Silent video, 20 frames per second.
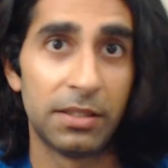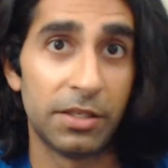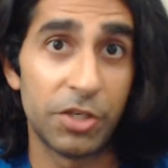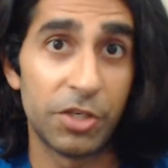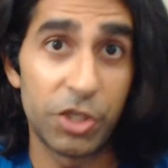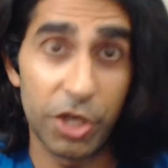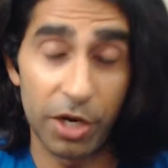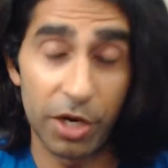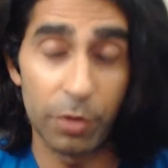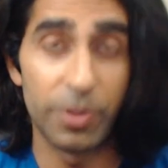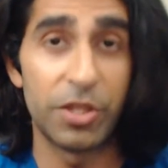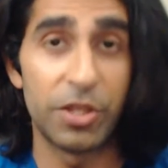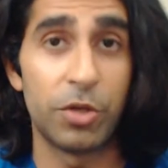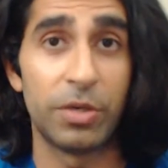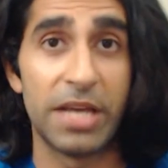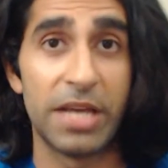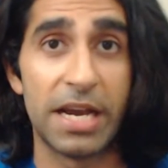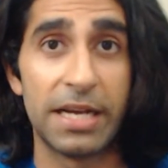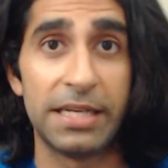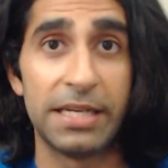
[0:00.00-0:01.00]
share with you
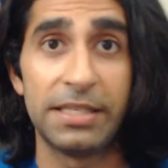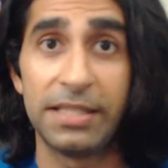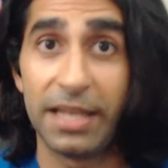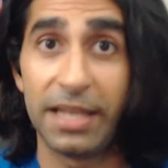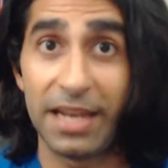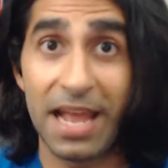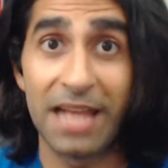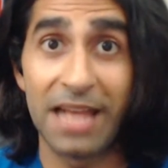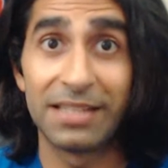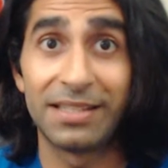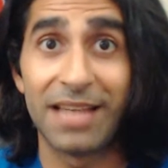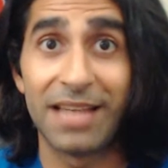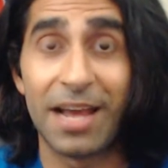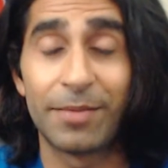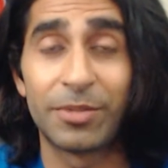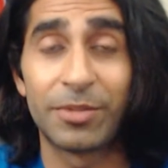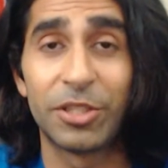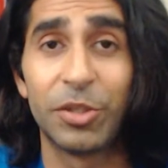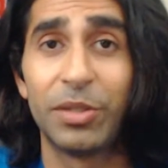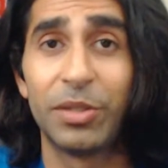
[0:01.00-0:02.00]
guys that has
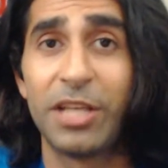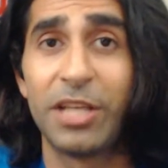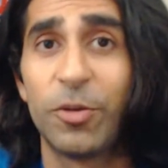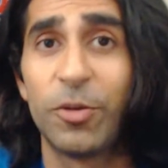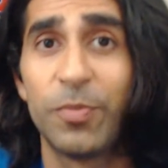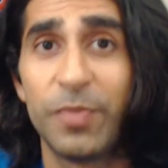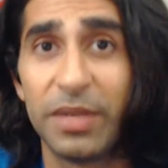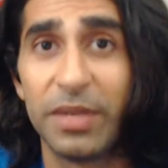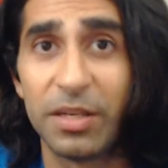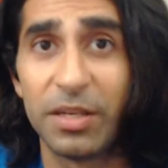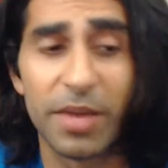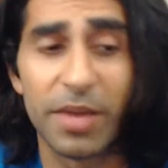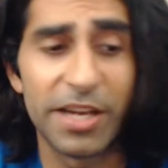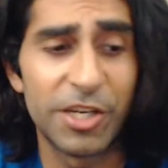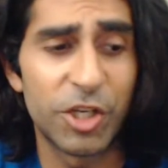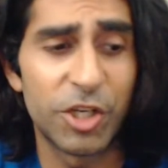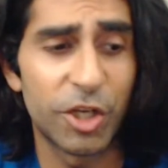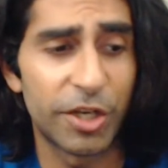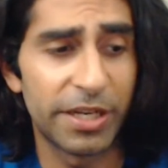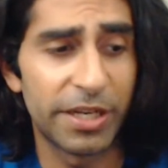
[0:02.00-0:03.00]
absolutely helped me in my
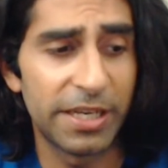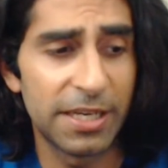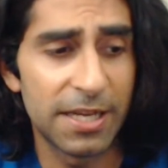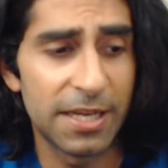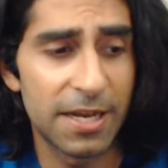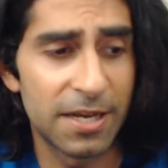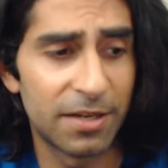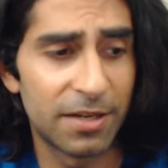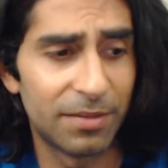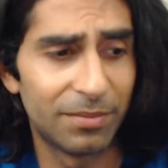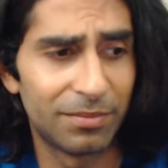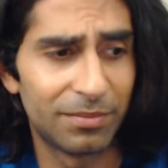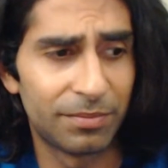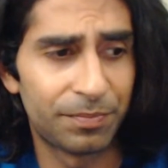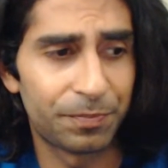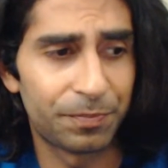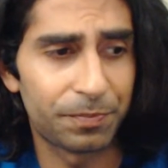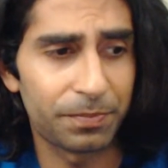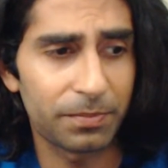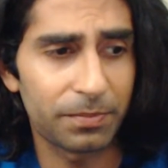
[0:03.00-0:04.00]
journey.
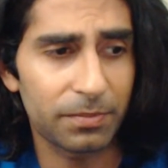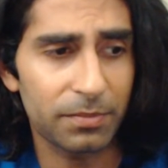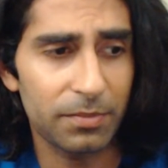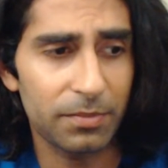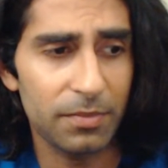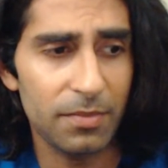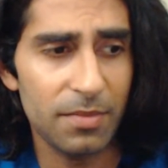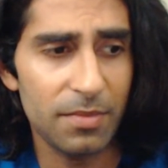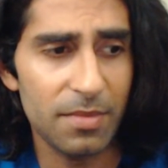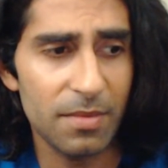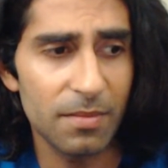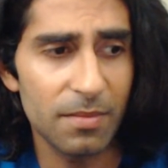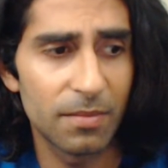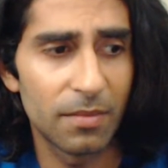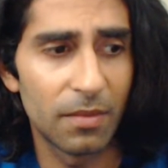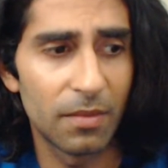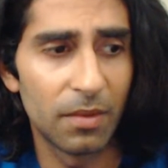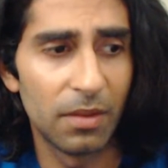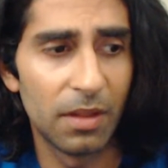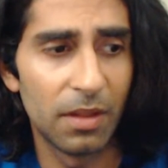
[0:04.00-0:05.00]

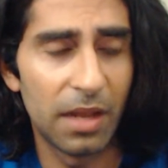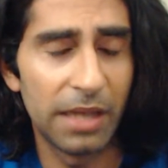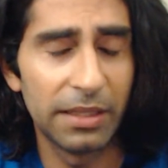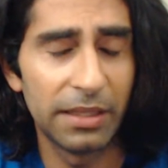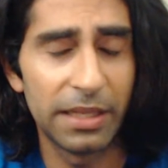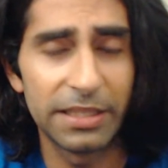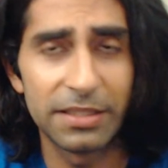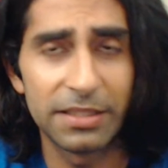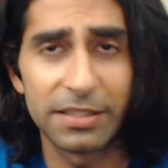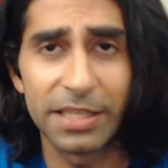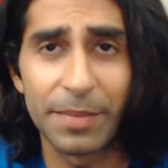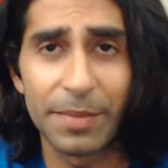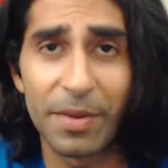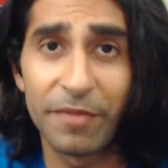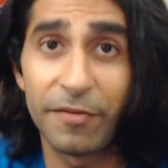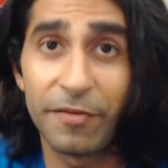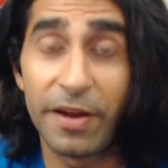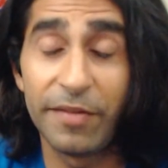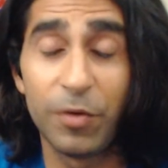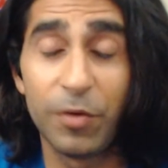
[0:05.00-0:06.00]
I'd like to say my
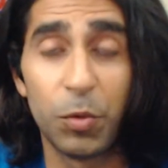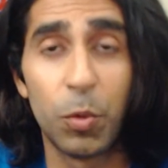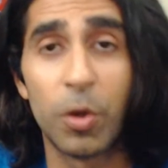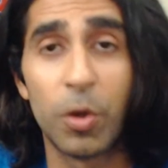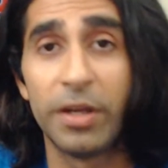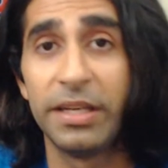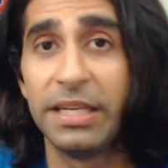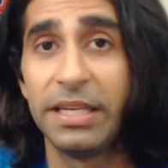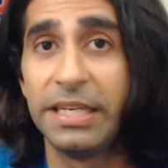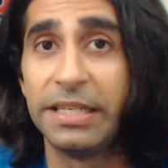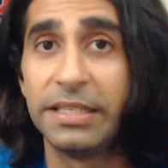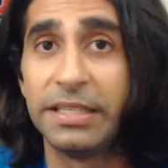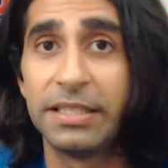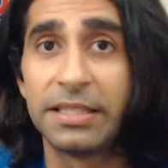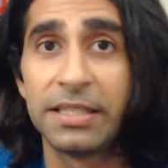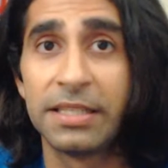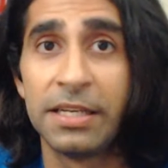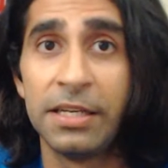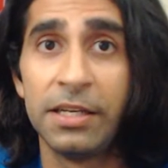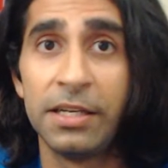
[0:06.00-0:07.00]
favorite one
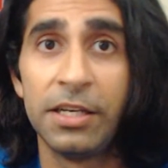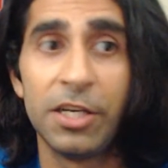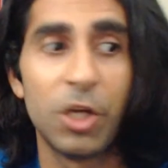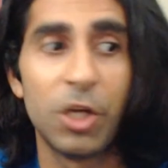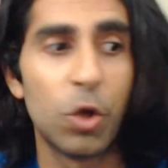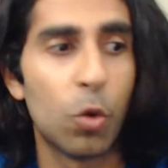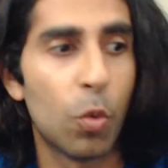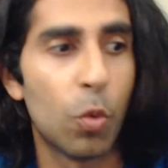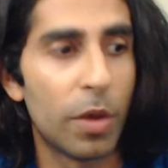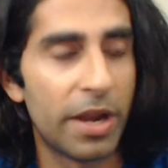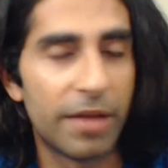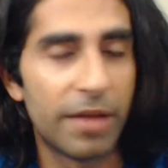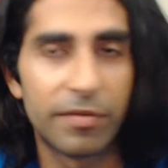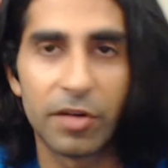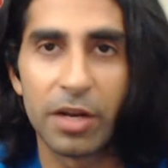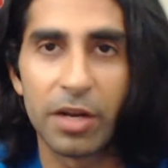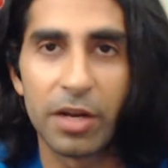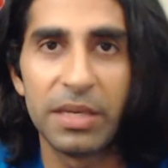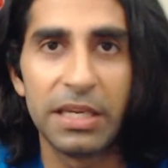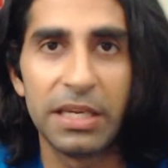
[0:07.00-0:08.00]
is,
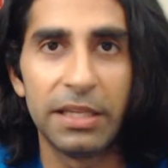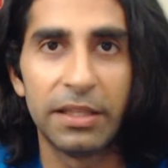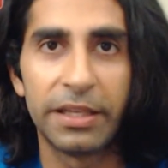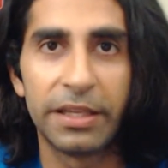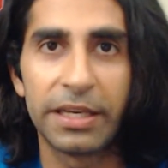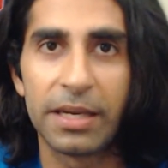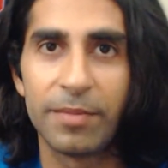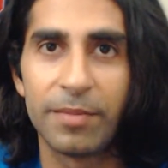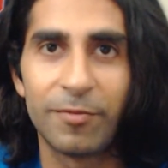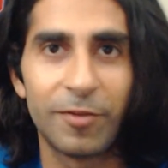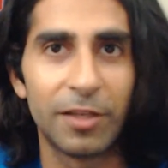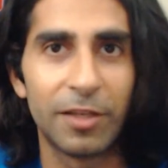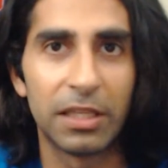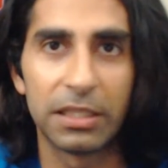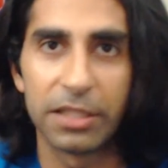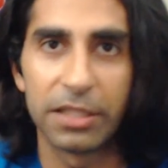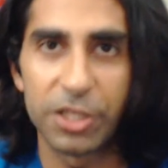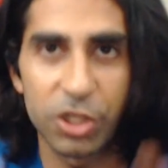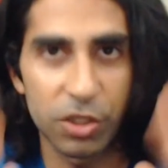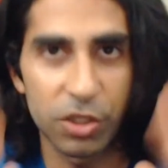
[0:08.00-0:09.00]
whatever I'm healing, I'm
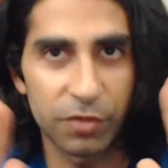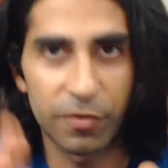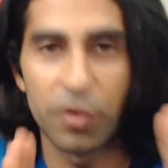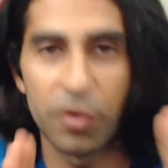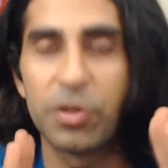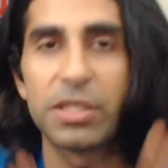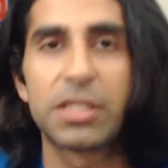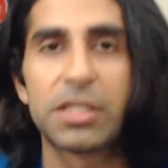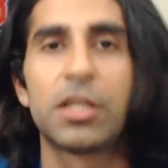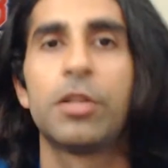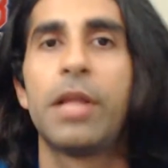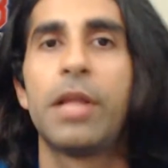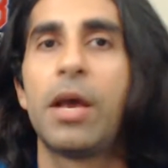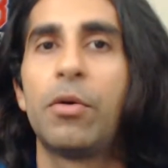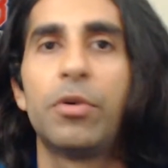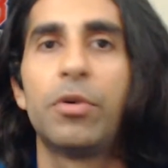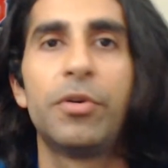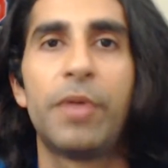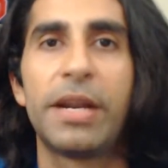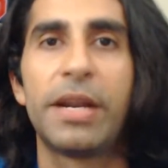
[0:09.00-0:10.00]
feeling. Let's just focus on
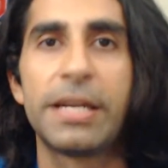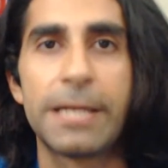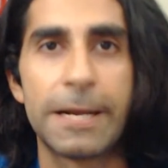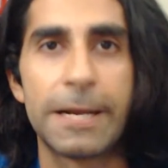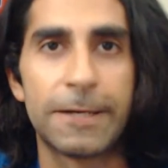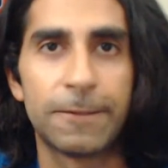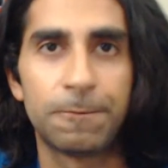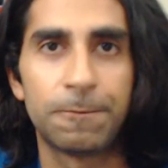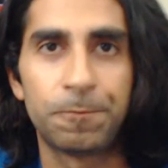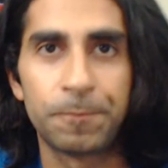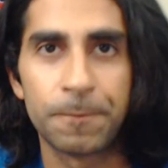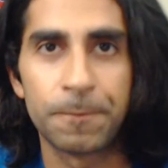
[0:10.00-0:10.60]
that one right now.